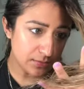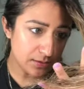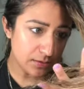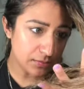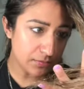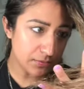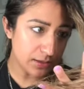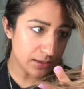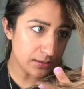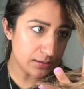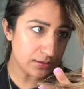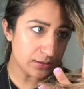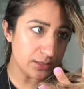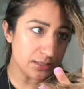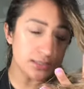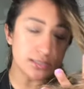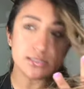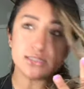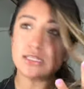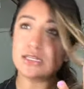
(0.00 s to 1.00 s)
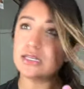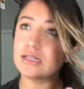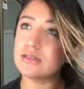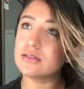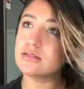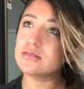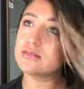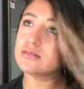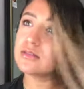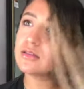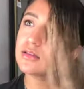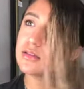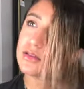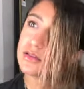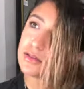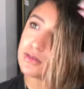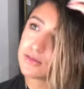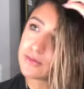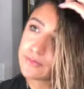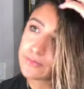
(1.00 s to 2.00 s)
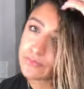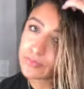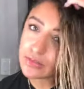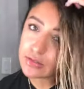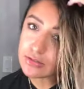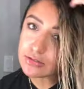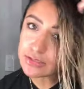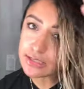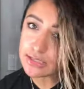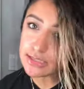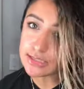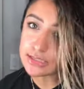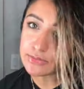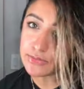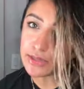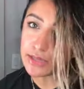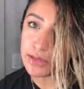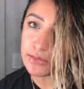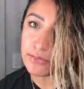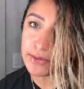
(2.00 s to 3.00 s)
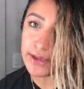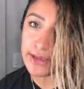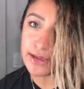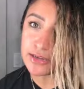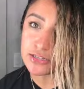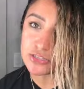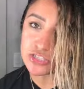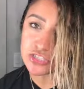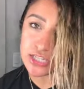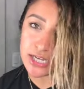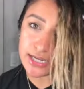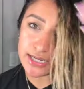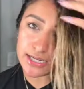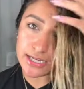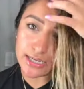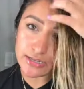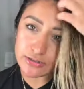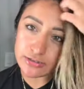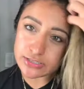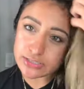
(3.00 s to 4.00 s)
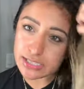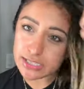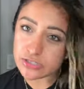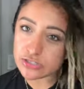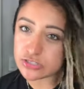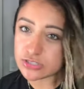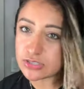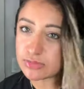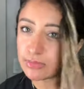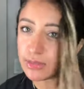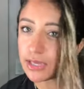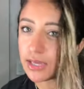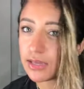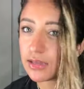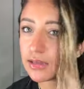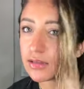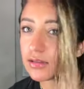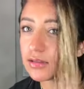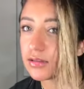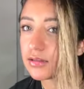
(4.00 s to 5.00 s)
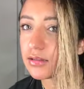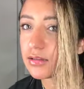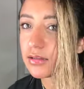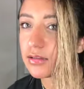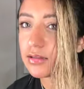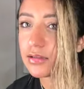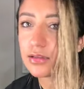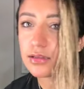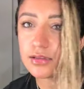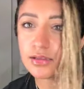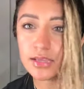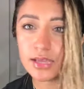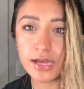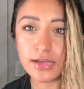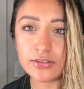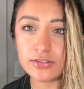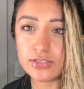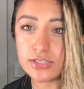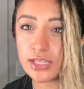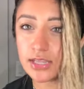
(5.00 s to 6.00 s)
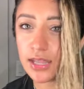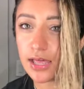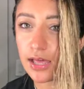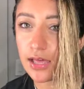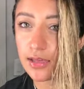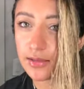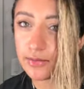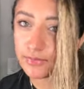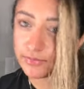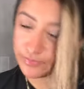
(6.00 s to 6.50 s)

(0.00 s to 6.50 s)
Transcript: I'm like looking to see it. Looks like it's making my hair shiny, or is that just me? Yeah, you see that?